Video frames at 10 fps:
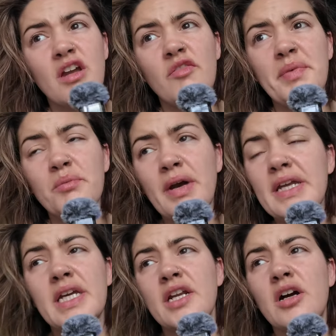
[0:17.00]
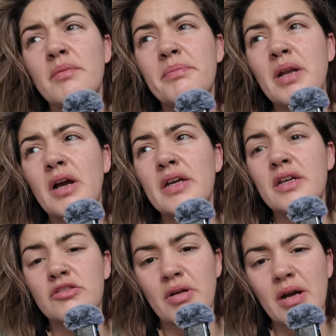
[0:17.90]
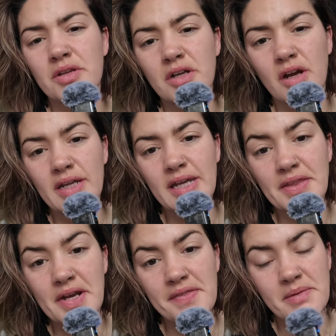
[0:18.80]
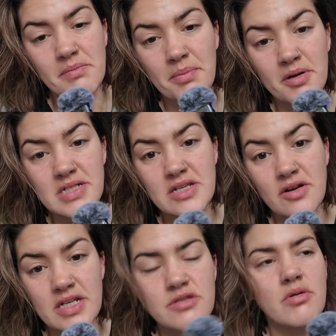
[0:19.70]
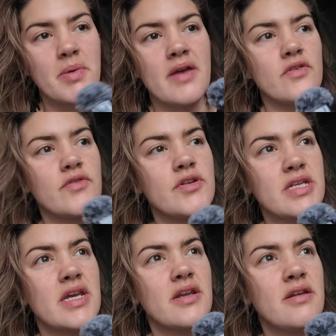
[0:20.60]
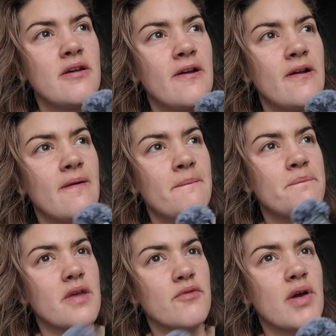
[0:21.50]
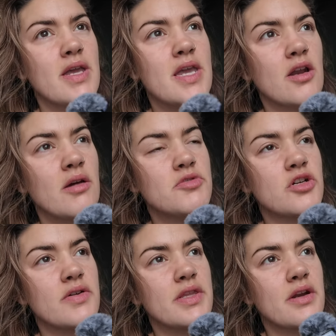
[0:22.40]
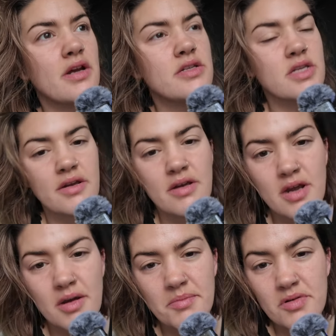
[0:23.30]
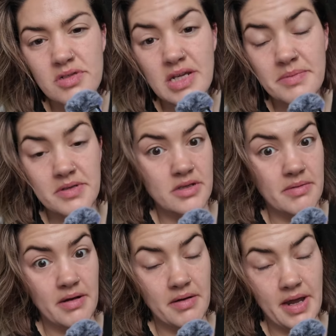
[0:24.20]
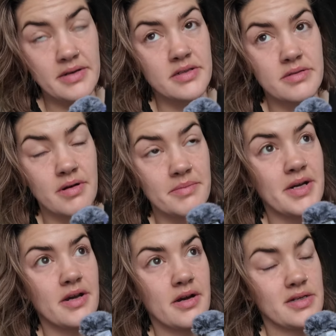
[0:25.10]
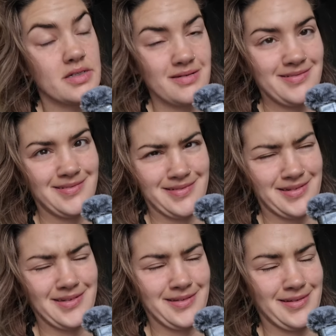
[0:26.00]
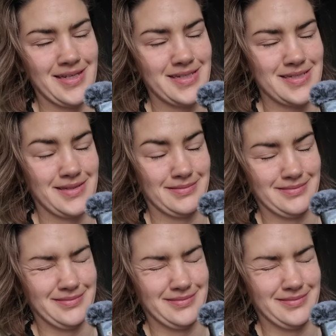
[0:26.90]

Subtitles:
I've been waking up like throughout the night, and then I think my body's got into a bit of a routine of waking up during the night. So I'm not sleeping too well, hence why my eyes look like this.